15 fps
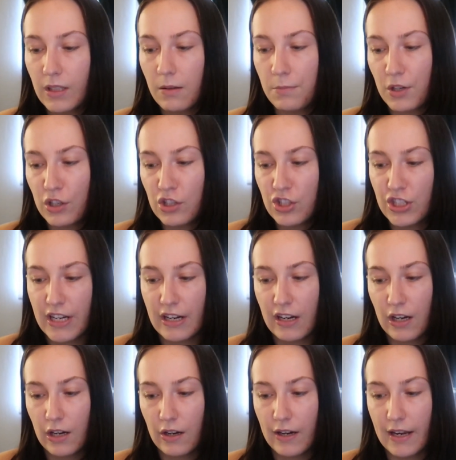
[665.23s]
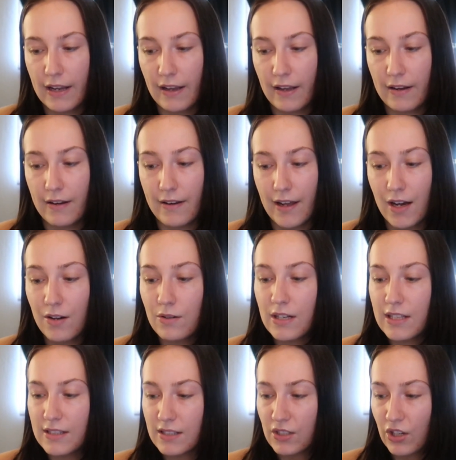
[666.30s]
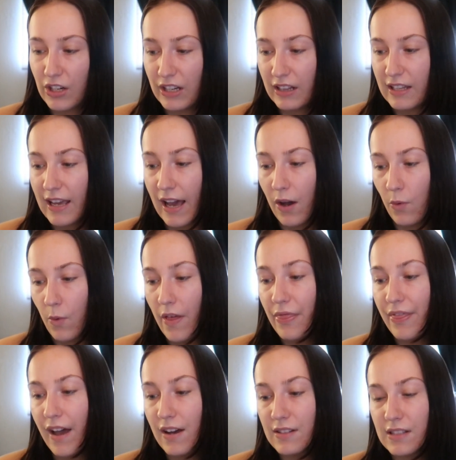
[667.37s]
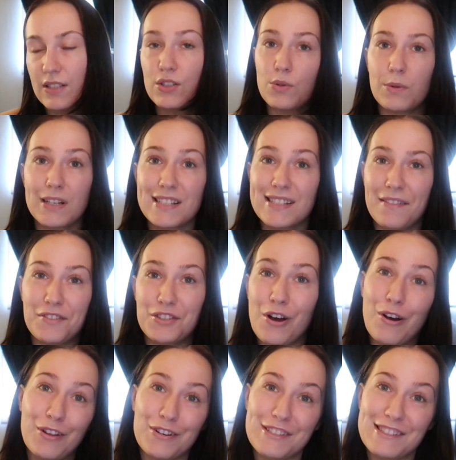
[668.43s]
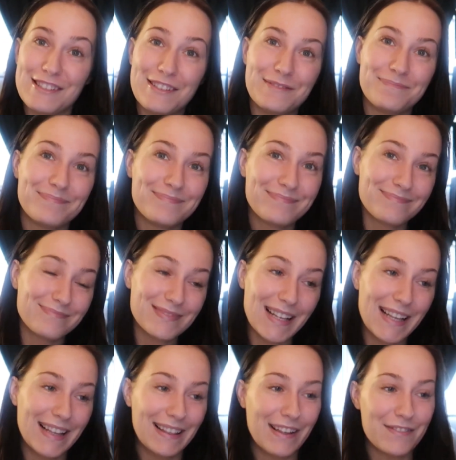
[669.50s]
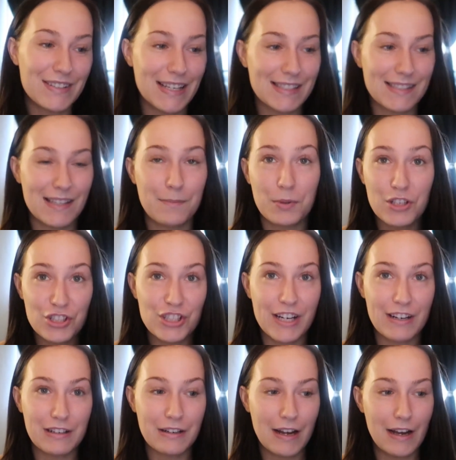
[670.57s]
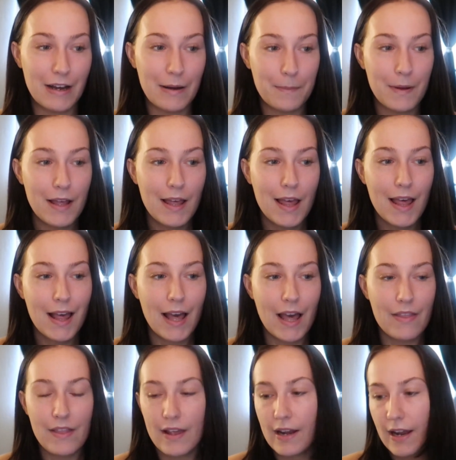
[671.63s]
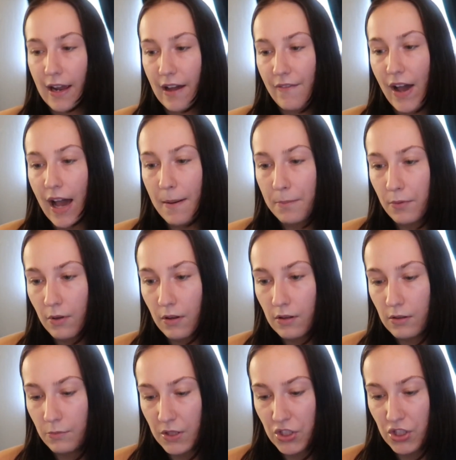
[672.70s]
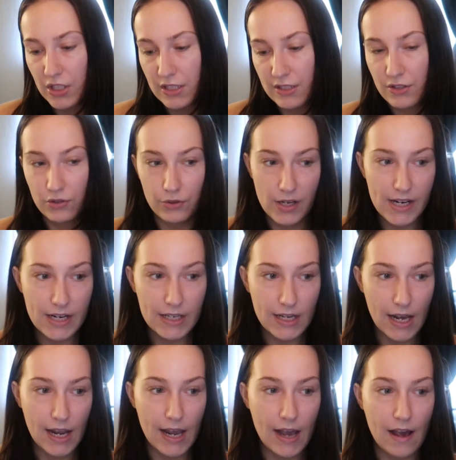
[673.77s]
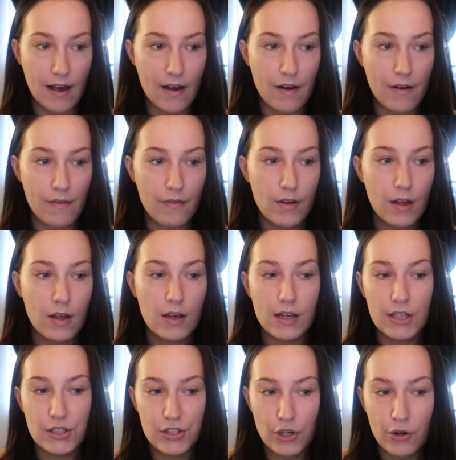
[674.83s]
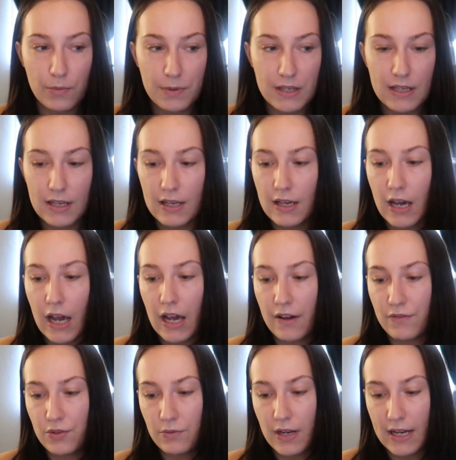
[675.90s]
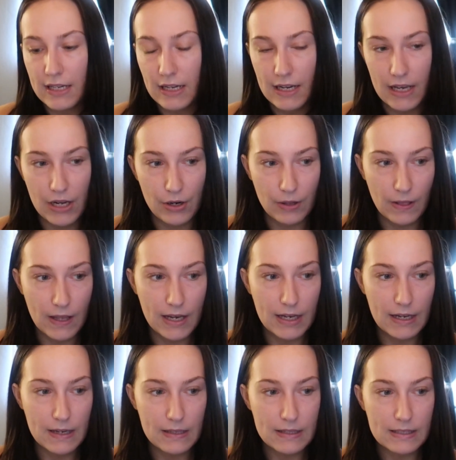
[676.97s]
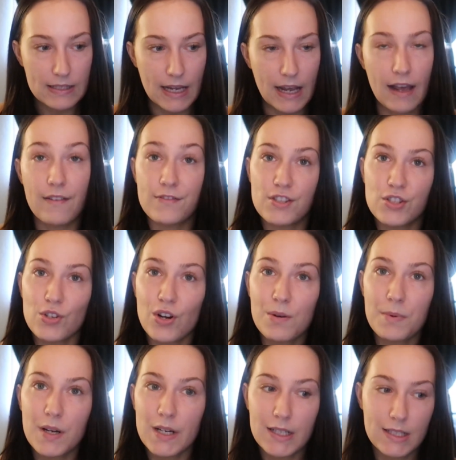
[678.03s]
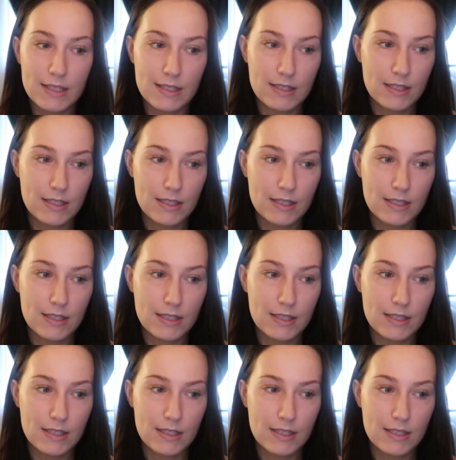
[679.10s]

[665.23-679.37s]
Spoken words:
per share, and now it's currently at $1,027. So love Tesla per share. And then I have Apple, which is great. I have Adobe, I have United Airlines, I have Starbucks,